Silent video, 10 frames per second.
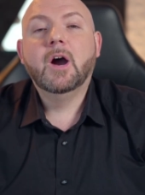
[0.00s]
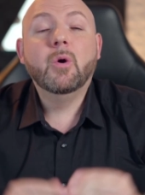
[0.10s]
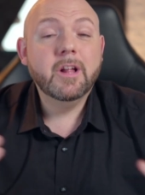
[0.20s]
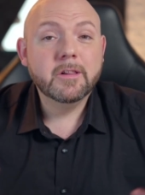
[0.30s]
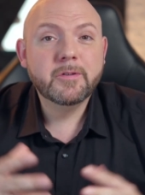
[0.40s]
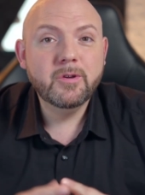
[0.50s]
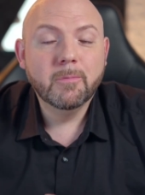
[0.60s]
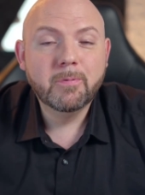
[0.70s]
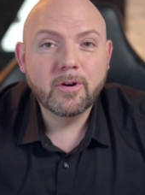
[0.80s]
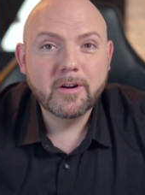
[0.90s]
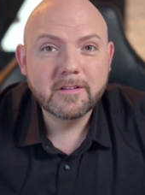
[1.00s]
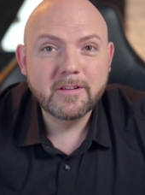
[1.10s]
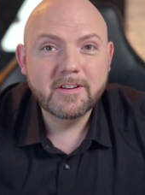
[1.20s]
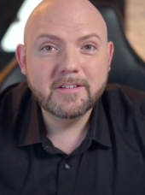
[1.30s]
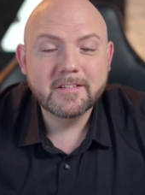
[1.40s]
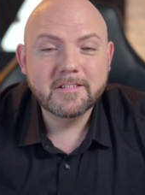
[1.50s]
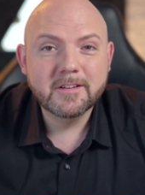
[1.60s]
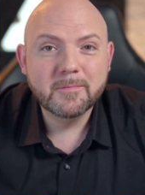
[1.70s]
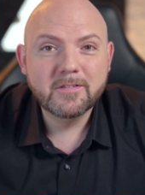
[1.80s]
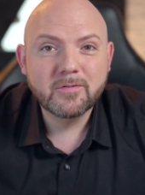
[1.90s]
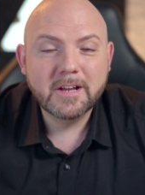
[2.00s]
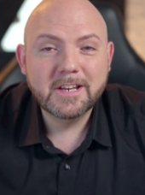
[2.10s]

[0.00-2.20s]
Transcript: how healthy your productivity system is right